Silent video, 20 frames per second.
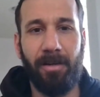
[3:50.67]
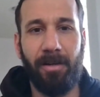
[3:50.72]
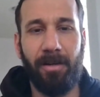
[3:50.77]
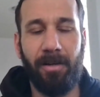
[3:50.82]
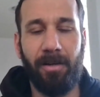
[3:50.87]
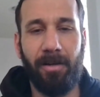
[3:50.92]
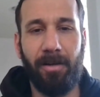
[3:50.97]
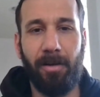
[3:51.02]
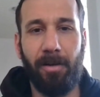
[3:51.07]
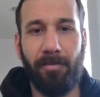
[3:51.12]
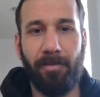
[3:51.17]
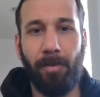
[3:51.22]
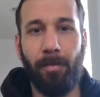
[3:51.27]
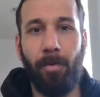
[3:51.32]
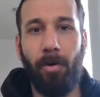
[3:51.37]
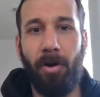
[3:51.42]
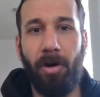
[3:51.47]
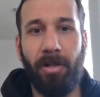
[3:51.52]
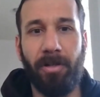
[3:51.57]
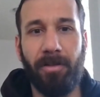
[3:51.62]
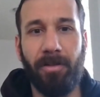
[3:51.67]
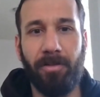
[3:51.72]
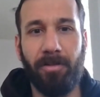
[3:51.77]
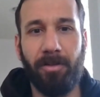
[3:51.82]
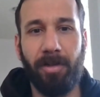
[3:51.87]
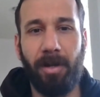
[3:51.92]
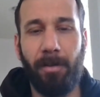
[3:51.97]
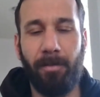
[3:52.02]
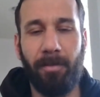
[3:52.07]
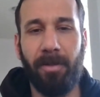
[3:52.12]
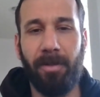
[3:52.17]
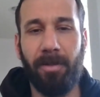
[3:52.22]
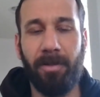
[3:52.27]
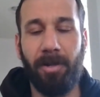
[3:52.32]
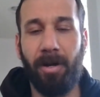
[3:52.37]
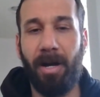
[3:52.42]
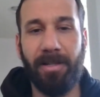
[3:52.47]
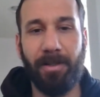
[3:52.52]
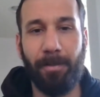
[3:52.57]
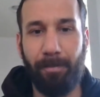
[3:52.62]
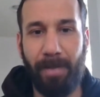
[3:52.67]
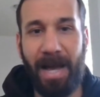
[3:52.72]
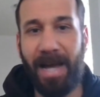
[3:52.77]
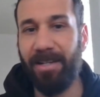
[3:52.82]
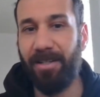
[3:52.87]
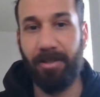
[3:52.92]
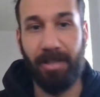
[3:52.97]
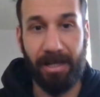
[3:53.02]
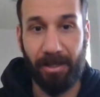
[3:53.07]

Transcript: of the ball come, you know, on the bat.